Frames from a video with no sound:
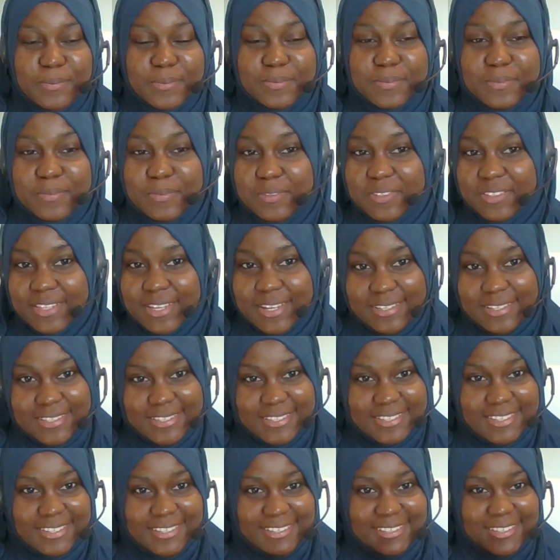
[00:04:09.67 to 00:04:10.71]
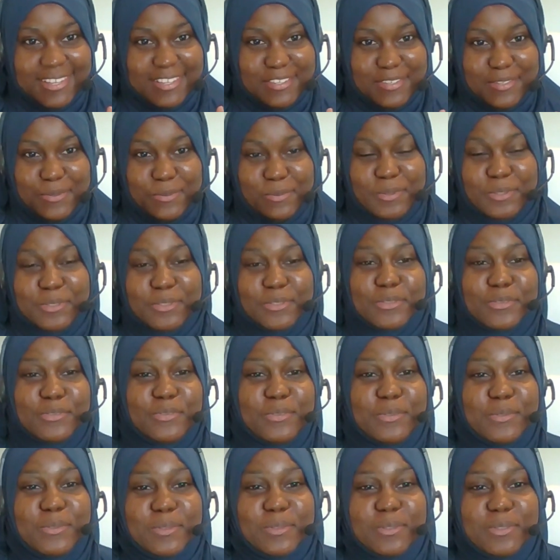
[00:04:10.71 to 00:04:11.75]
So, so That's a, that's a
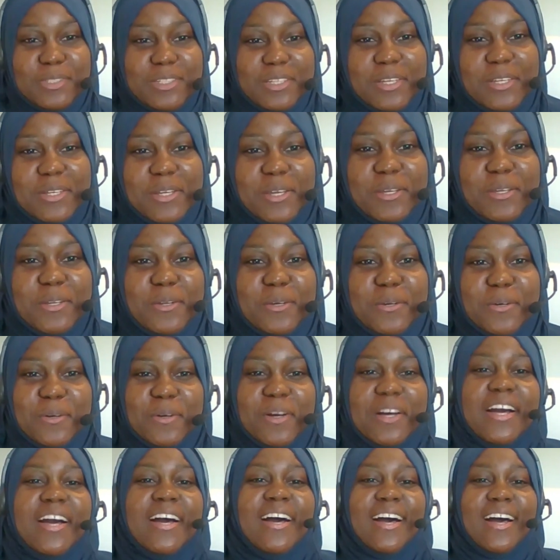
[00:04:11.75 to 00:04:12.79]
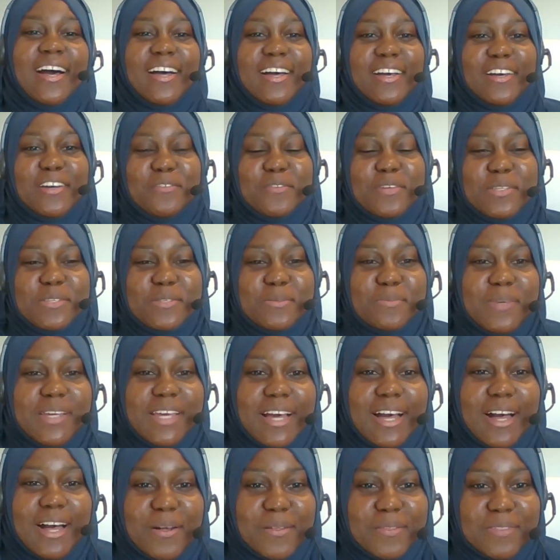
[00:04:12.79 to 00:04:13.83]
wonderful, you know, uh, resume
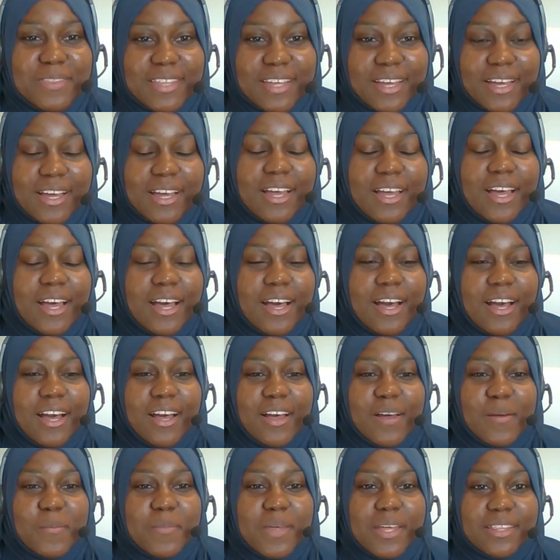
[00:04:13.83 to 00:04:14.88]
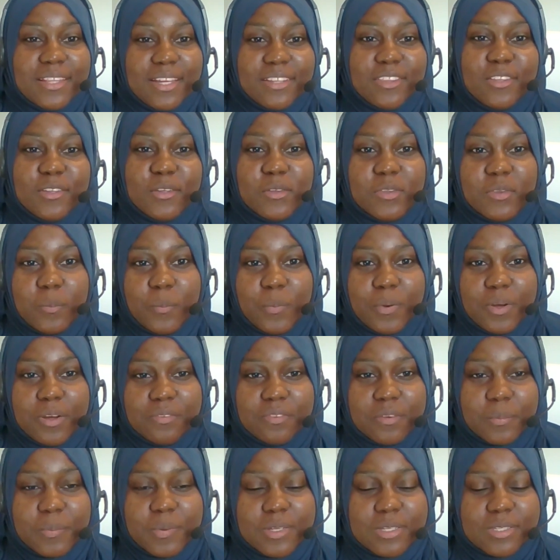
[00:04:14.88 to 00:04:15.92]
out there. Um, and I think you're the
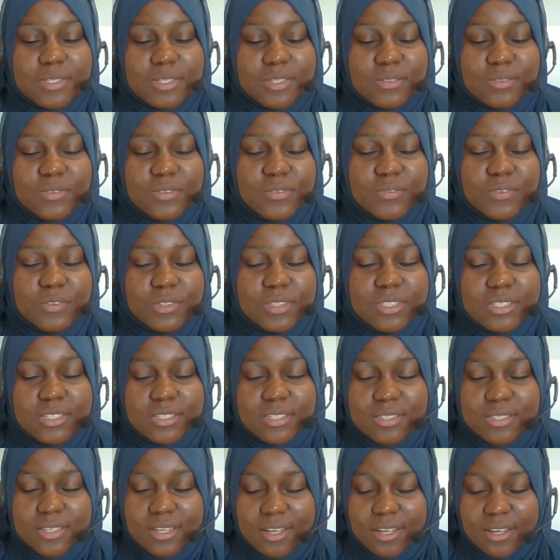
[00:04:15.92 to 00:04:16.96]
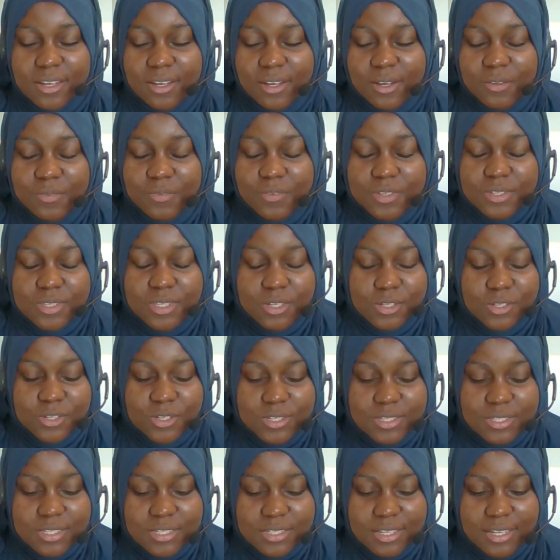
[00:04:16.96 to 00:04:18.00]
perfect person for this uh,
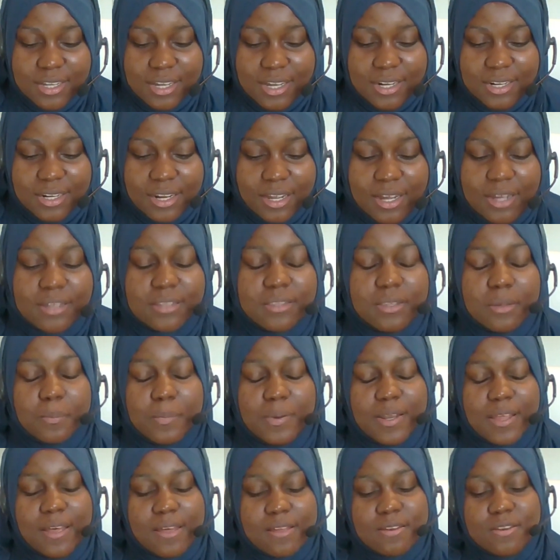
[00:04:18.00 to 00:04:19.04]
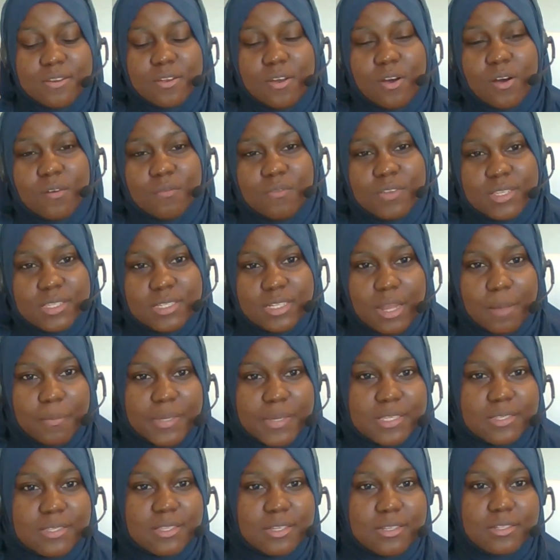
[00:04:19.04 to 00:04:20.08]
conversation today. I like the blend of
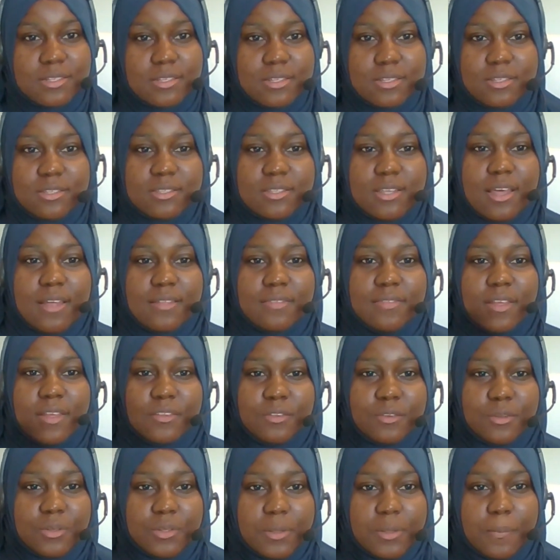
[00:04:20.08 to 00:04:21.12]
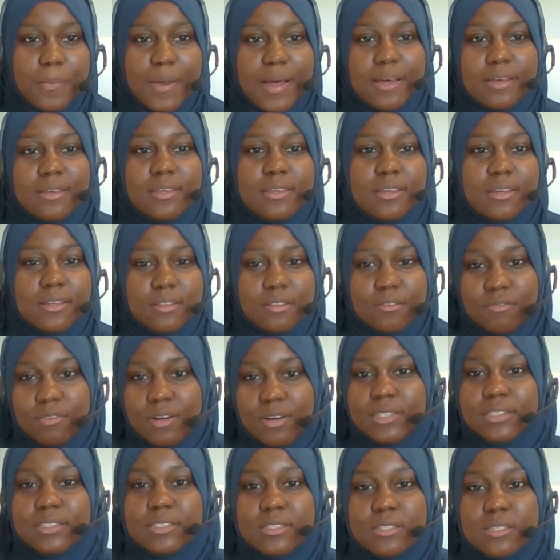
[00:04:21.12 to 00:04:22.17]
Islamic studies and then, you know, the banking and the
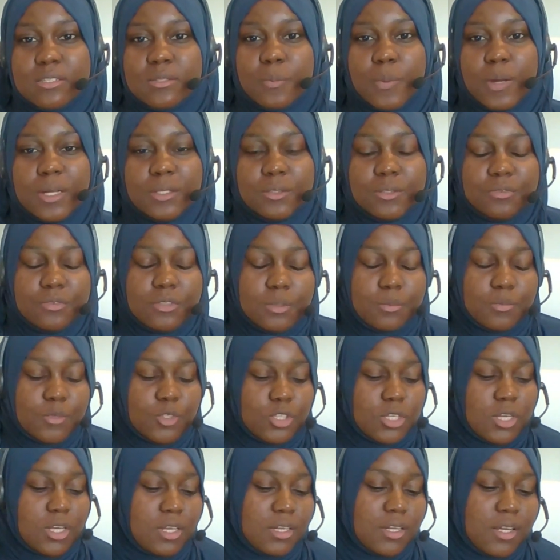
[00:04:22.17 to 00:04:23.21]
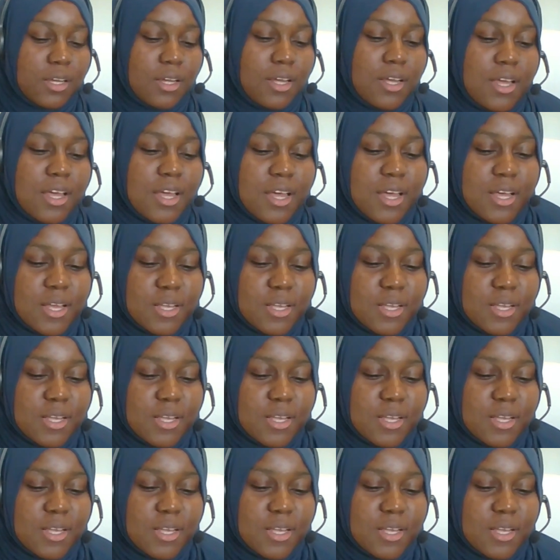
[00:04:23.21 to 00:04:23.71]
finance part of it, inshallah.